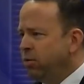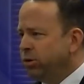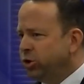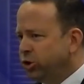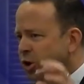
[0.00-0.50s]

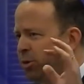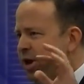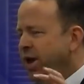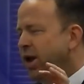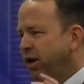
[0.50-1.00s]
which is going to
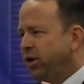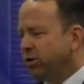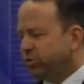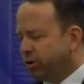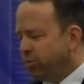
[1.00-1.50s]
be key
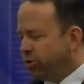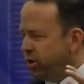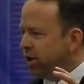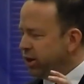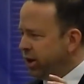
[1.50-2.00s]
leaders from
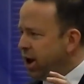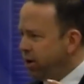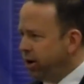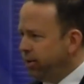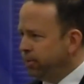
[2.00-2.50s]
throughout the
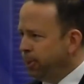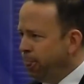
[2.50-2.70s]
county